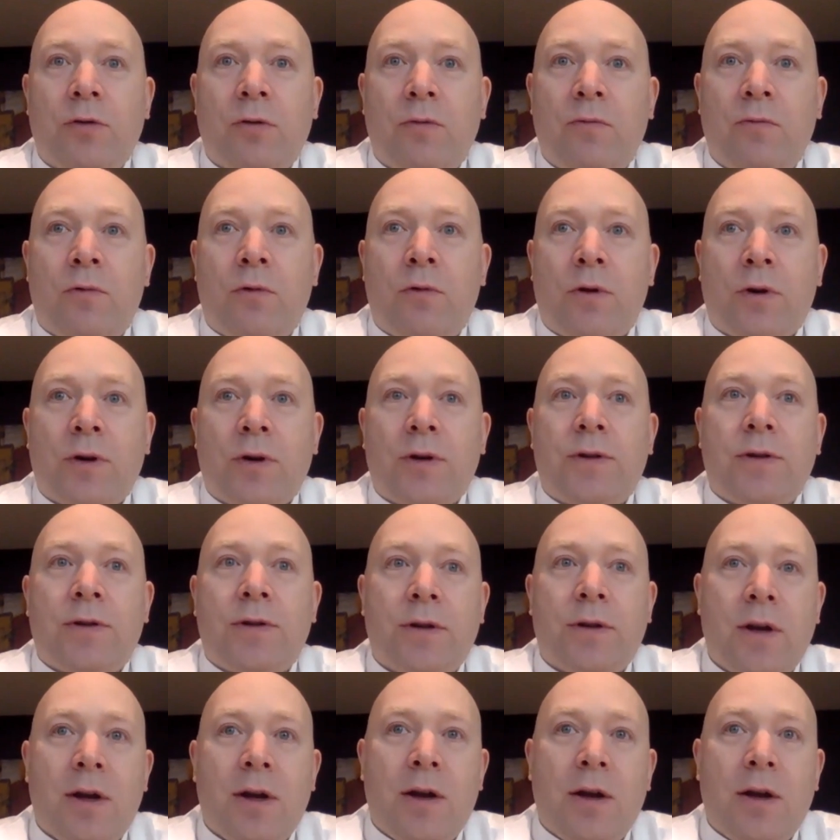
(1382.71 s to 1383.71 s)

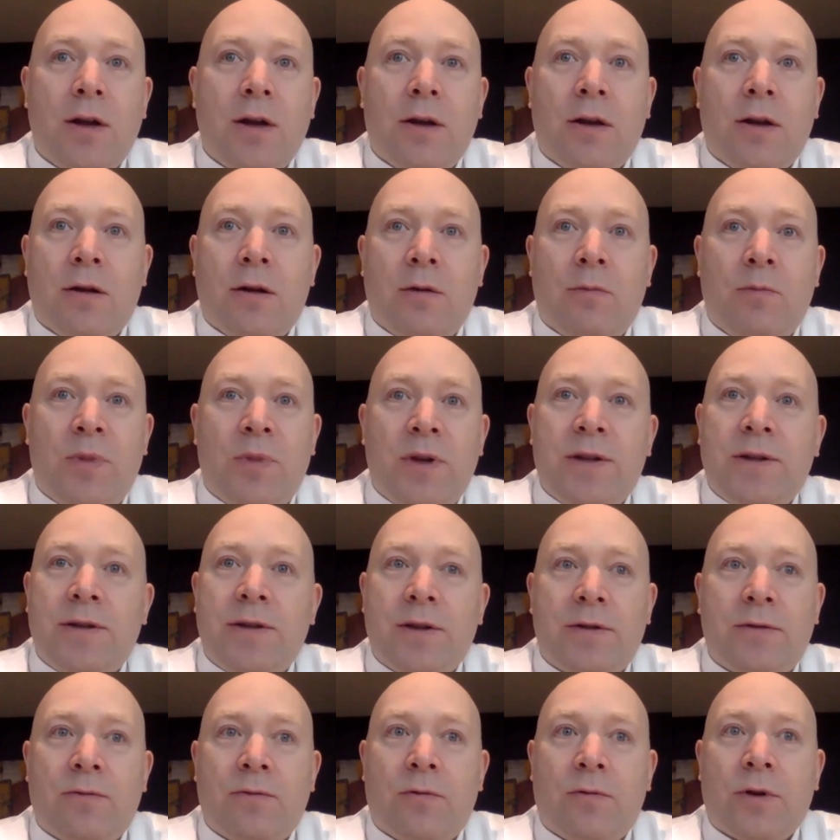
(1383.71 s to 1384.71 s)
wars,
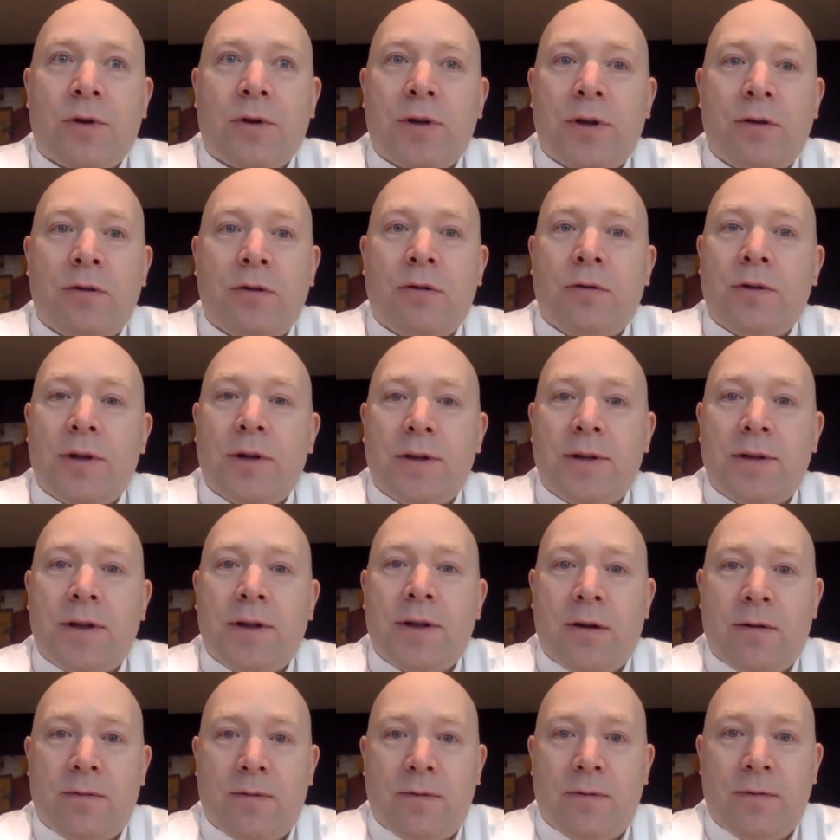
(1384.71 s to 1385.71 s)
business wars and all that
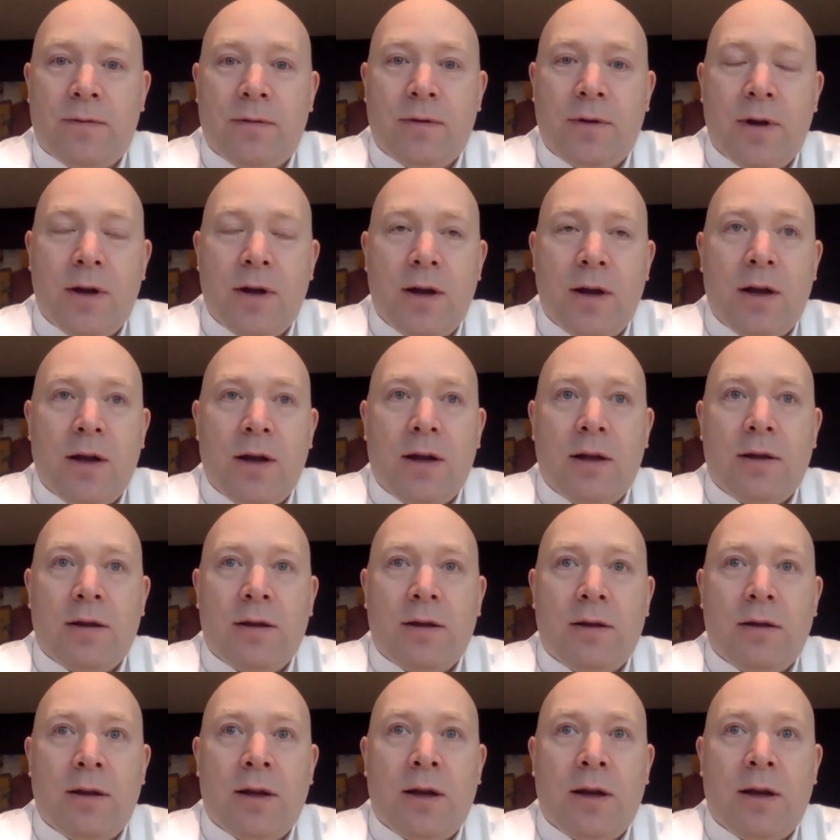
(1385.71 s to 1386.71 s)
stuff.
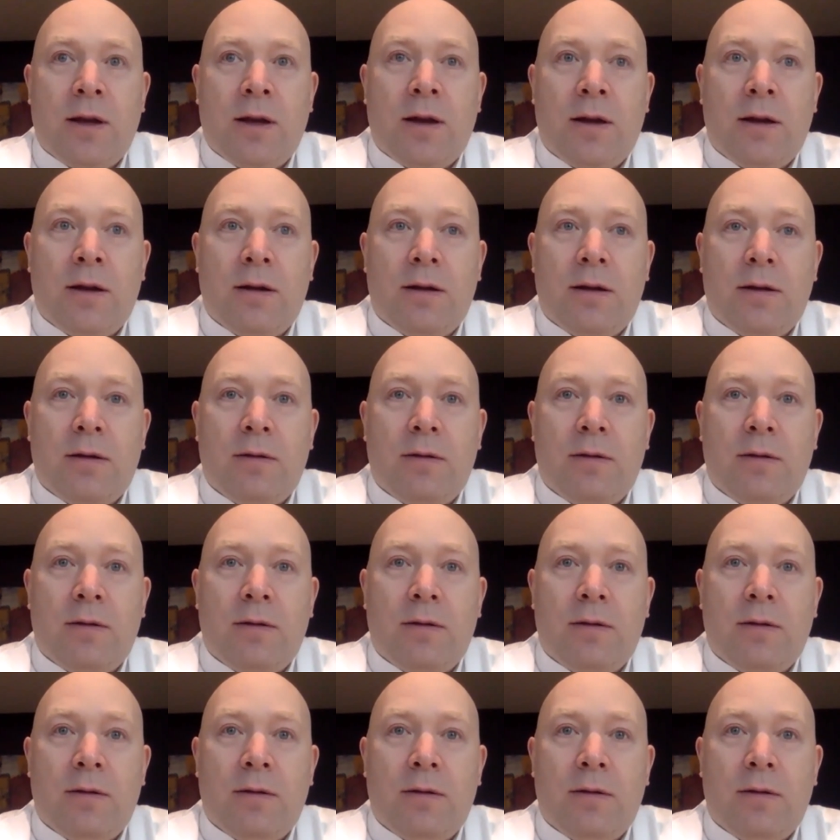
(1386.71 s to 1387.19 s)
That's